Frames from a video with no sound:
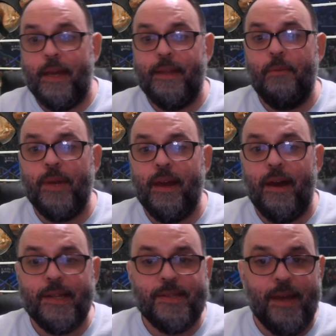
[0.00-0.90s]
then we
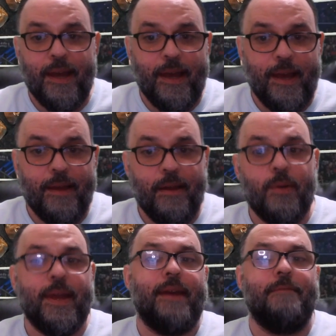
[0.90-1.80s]
got
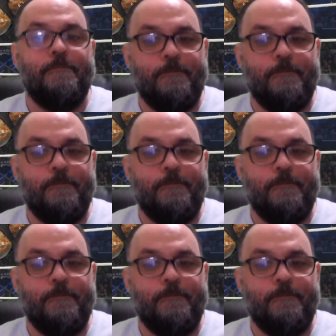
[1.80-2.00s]
okay.